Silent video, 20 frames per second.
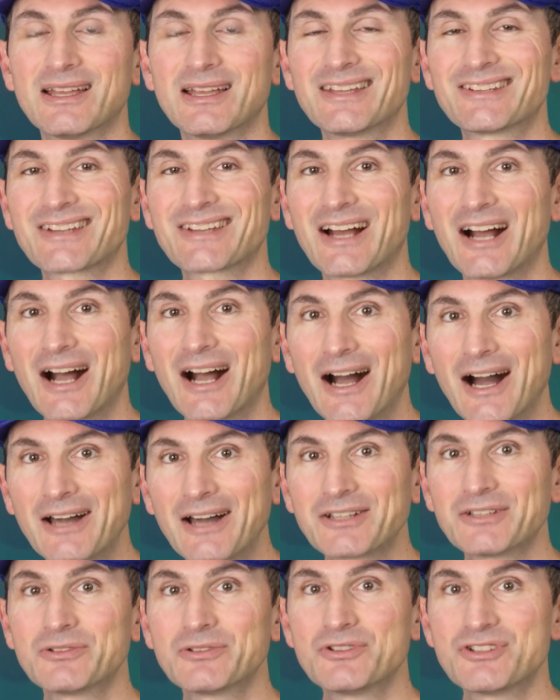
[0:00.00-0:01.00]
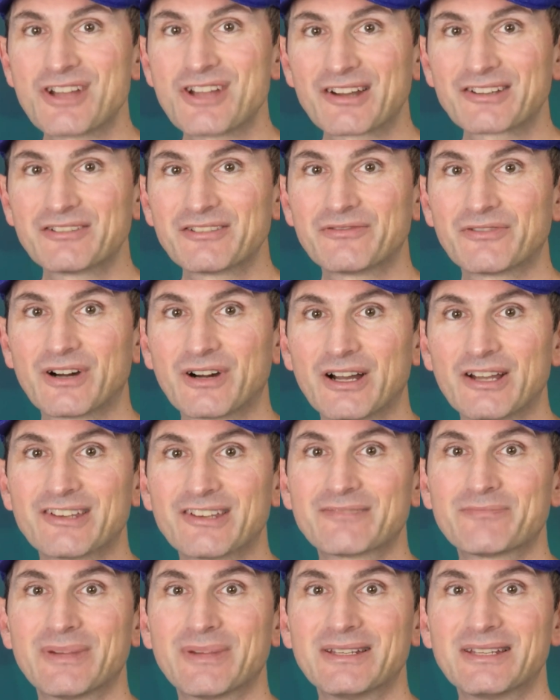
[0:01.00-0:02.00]
It's hard to justify
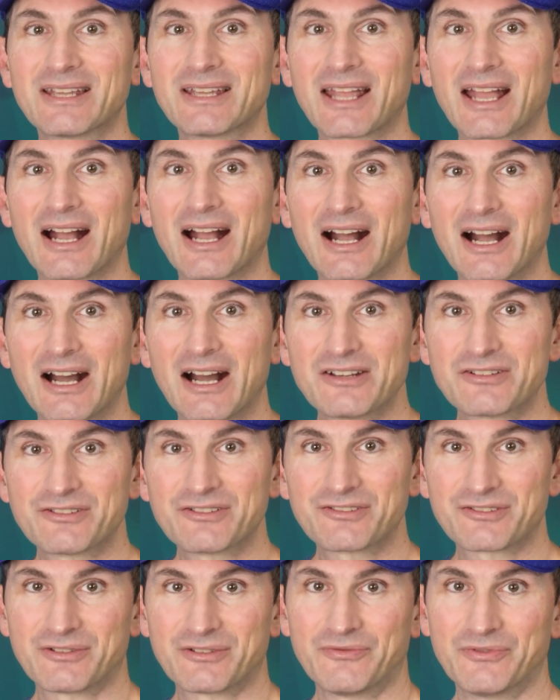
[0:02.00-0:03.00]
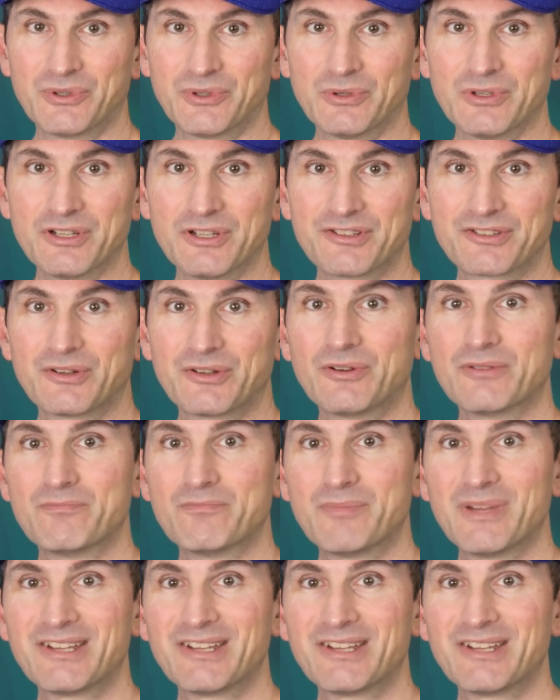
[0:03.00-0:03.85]
spending hundreds of dollars on